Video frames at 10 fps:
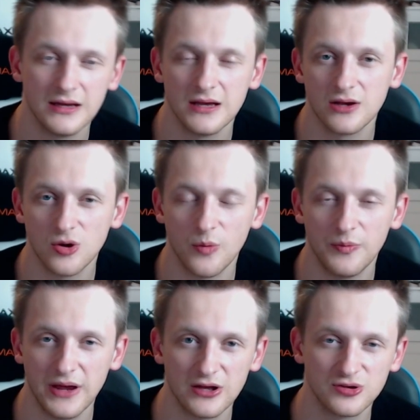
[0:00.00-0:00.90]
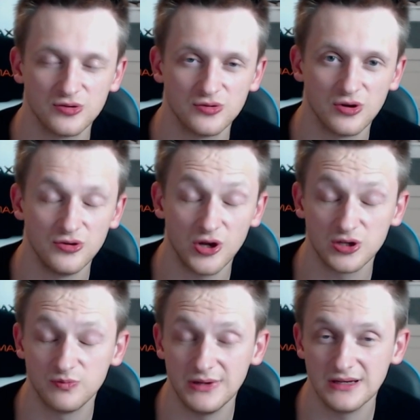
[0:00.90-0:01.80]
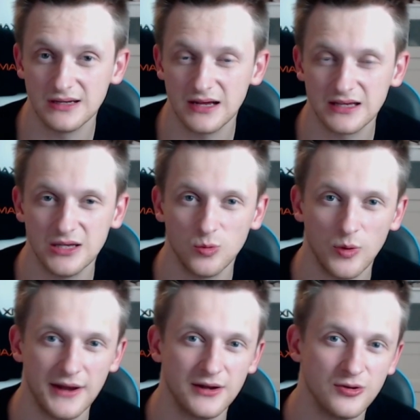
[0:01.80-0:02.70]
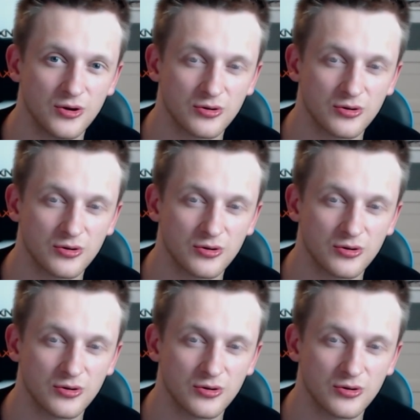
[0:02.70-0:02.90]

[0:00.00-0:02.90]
compared to not being lucky when you're